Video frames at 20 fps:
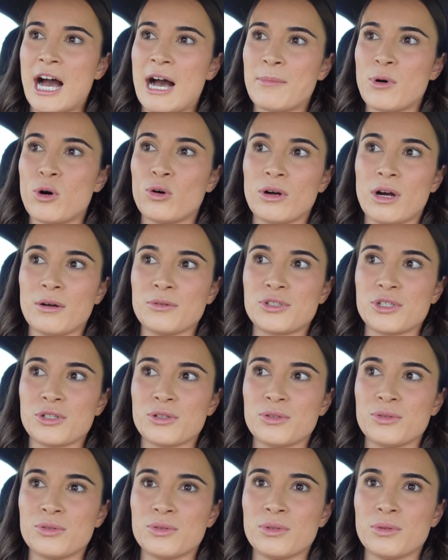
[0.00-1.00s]
Or I'll
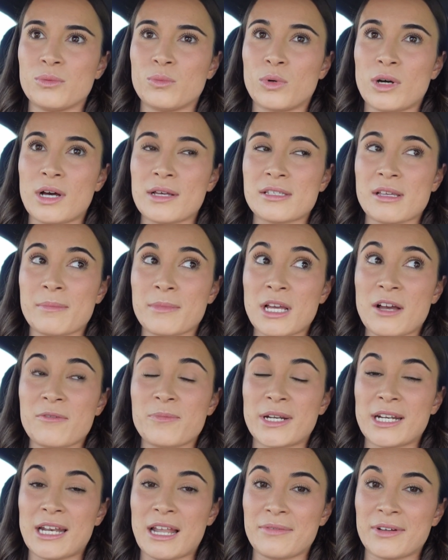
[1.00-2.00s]
do something I've
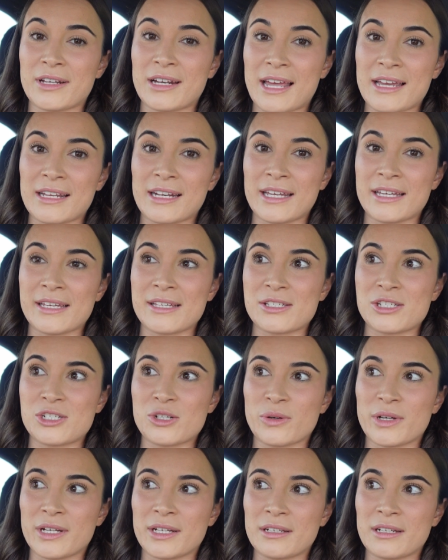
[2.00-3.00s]
been loving lately is
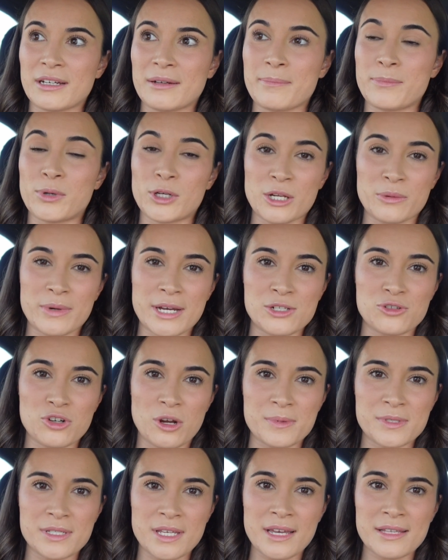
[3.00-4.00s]
doing bodyweight
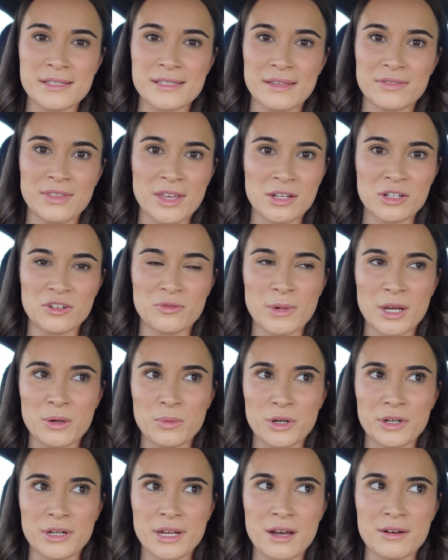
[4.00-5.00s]
drop sets at the end of my
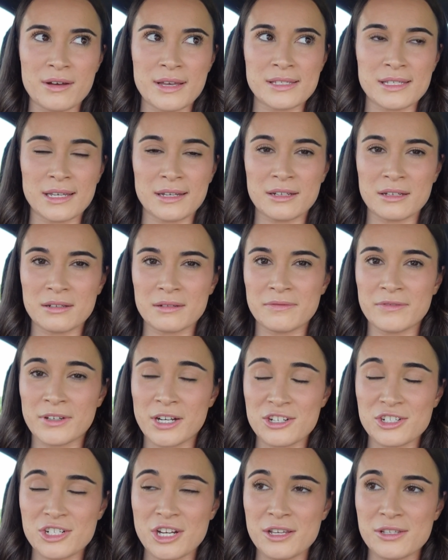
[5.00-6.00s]
workout as like a
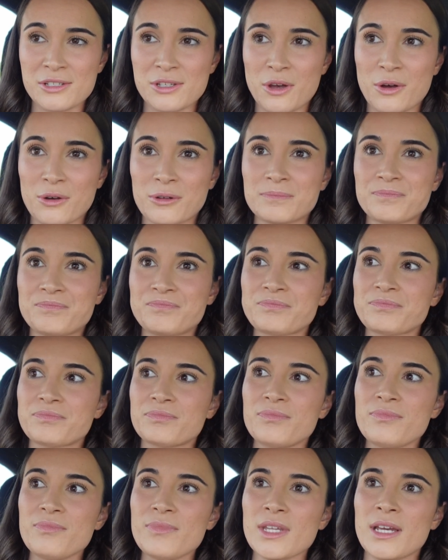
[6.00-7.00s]
finisher. So
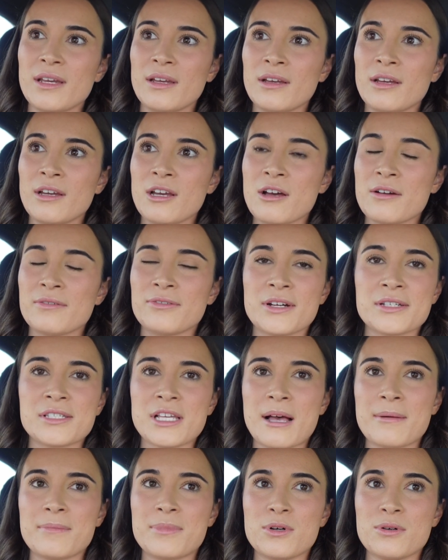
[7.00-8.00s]
for
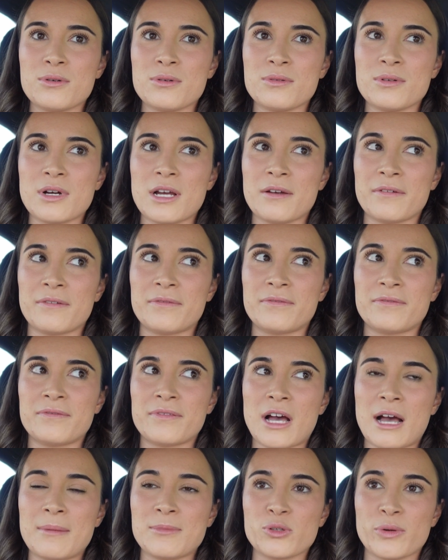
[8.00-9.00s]
example,
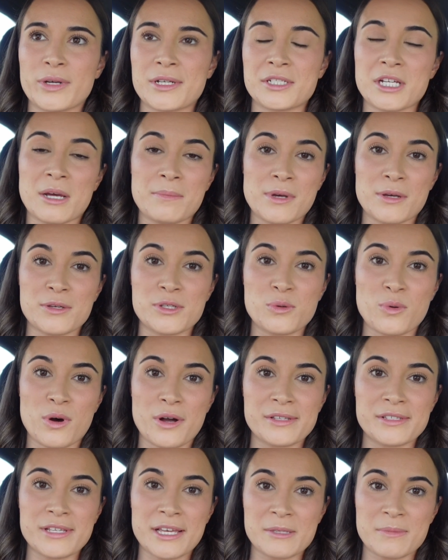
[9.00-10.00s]
if I'm doing dumbbell
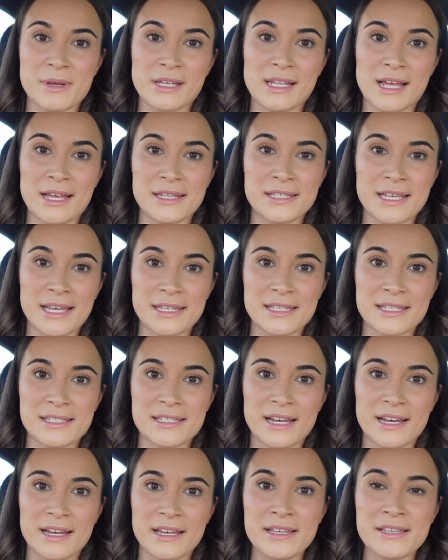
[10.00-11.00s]
squats as my last
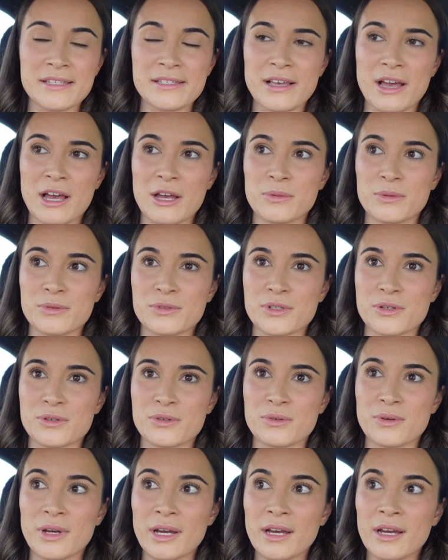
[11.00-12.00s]
exercise, I will
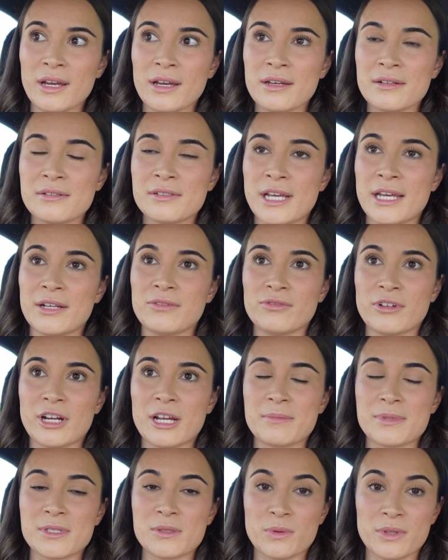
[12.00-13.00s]
do 10
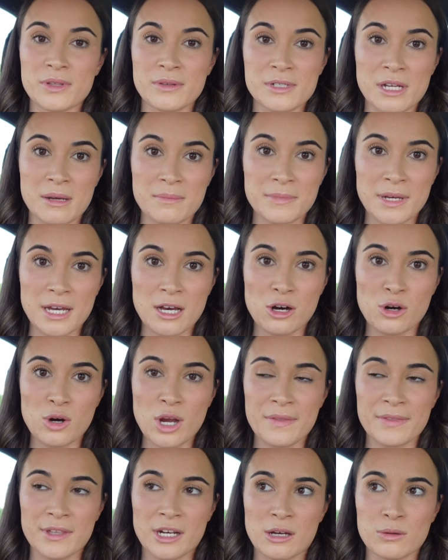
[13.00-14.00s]
reps with a dumbbell
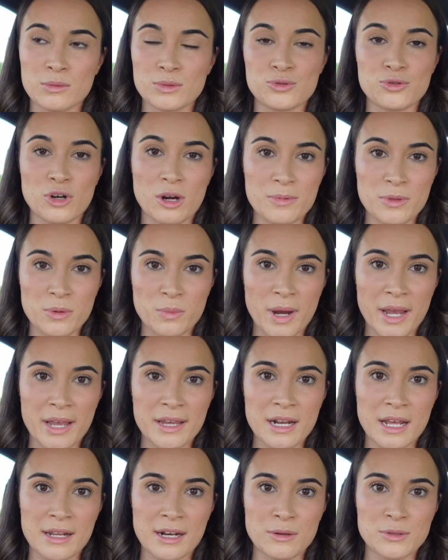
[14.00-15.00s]
and then I'll drop the
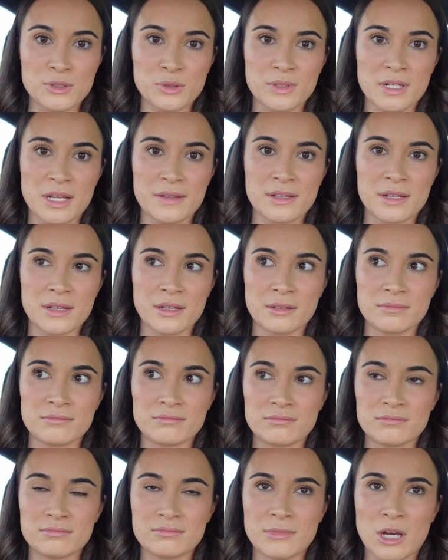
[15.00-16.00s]
weight and
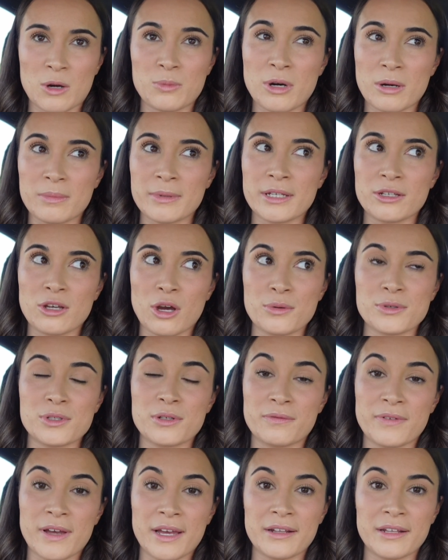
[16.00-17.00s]
I'll probably go
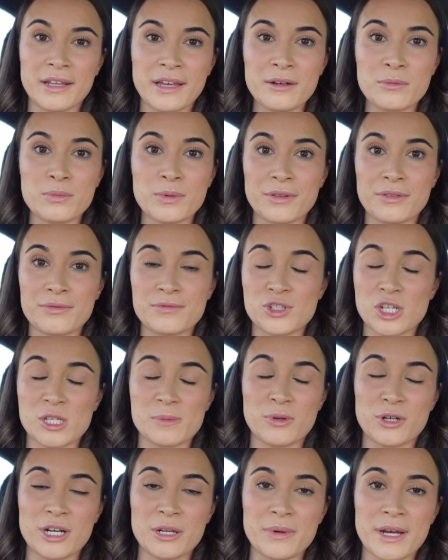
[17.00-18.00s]
to failure with
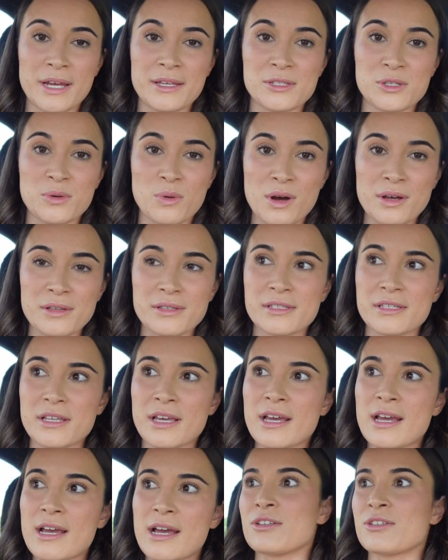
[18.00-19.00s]
just bodyweight squats.
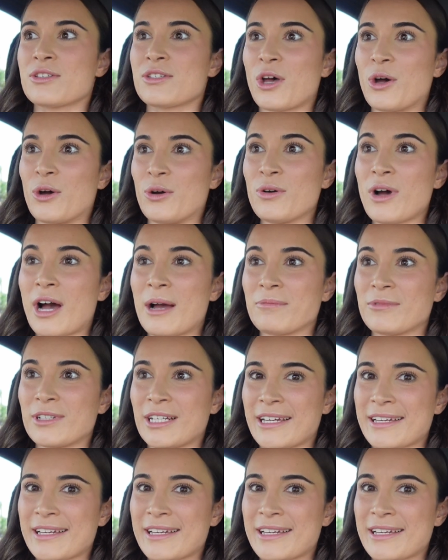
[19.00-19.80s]
So I'm really